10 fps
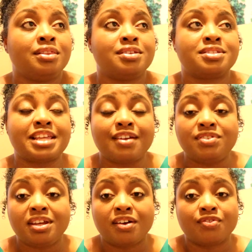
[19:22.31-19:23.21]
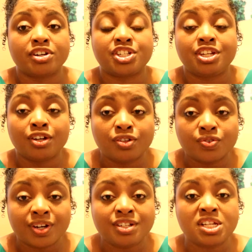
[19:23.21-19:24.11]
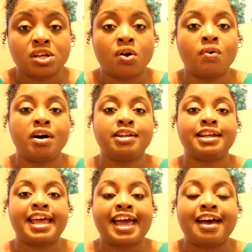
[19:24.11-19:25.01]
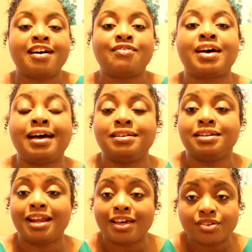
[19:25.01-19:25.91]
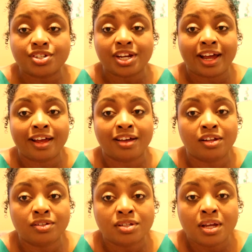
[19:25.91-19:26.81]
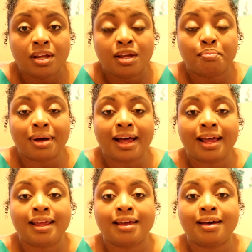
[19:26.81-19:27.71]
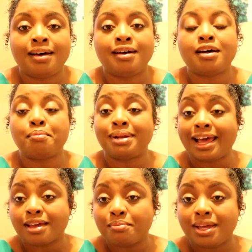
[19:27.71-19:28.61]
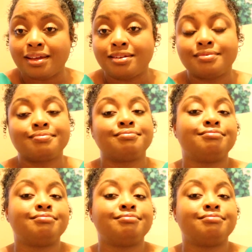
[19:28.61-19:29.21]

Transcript: the safety of her children to go on and have another child by a black man?